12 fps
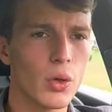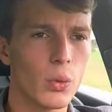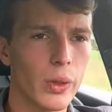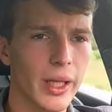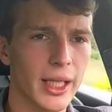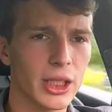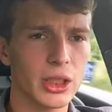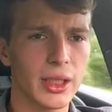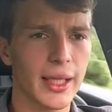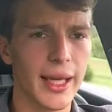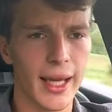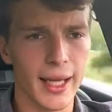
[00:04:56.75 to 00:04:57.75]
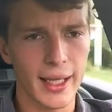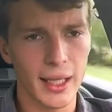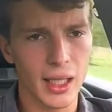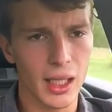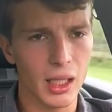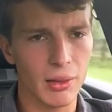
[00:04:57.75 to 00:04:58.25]
We actually had
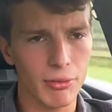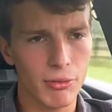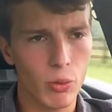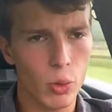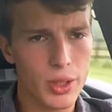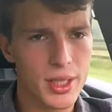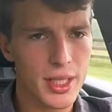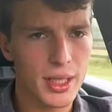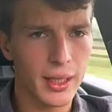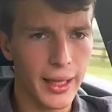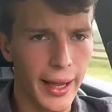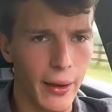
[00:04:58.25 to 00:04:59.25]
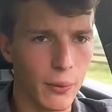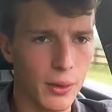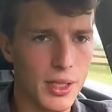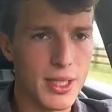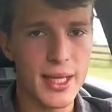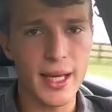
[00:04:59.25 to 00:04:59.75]
a 14-hour
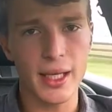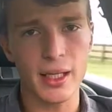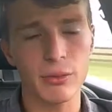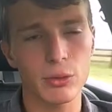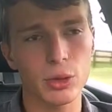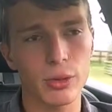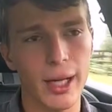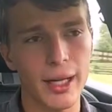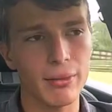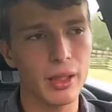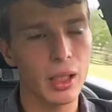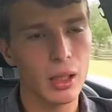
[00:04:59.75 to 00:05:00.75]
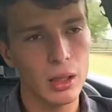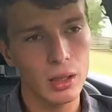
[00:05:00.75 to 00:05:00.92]
day of driving,